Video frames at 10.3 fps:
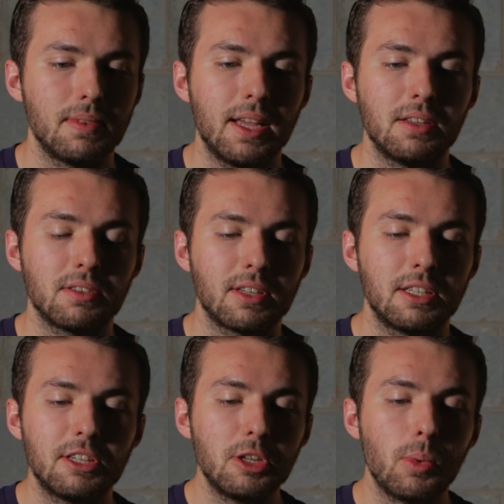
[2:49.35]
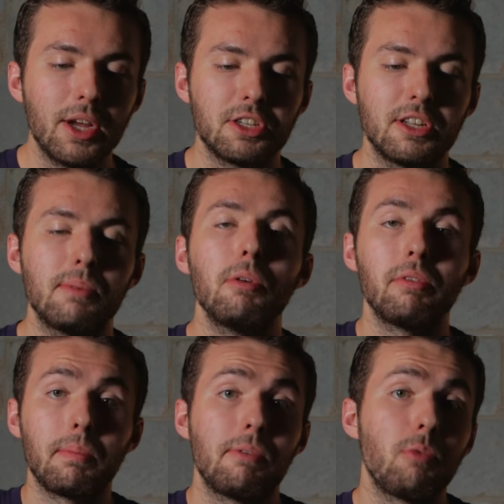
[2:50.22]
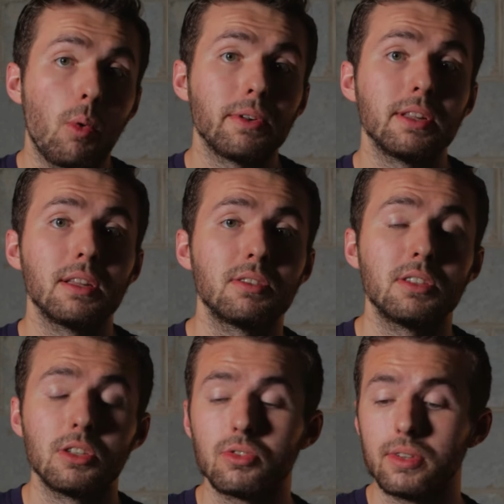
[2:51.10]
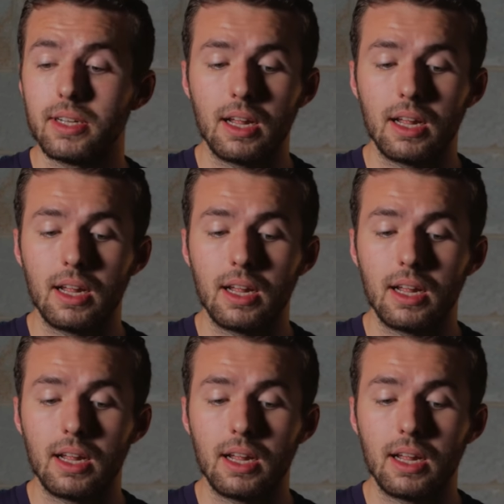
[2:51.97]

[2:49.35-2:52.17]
his continuation of moving me forward in this industry.